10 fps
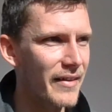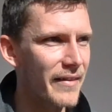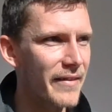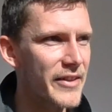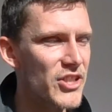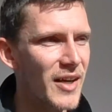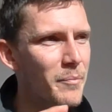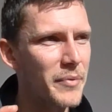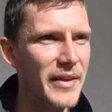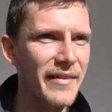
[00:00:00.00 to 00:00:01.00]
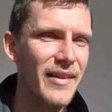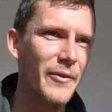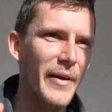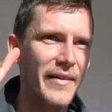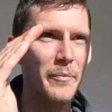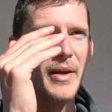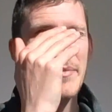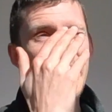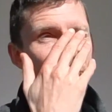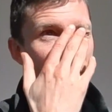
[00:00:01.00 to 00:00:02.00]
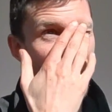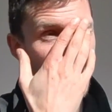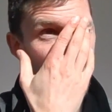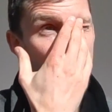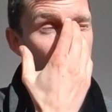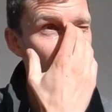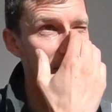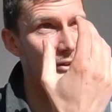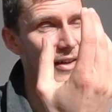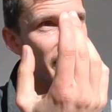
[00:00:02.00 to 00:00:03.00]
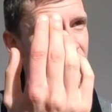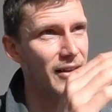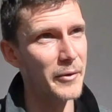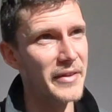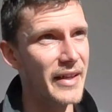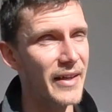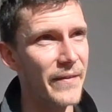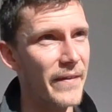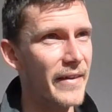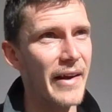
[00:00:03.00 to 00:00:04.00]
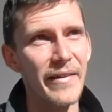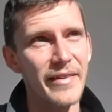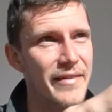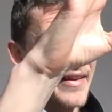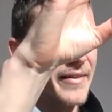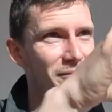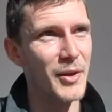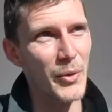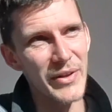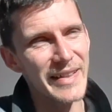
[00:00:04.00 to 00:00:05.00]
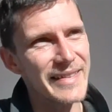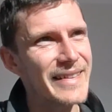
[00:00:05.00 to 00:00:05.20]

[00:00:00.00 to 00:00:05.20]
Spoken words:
the jump accelerates maybe too quickly, but if I slow it down, the character starts floating.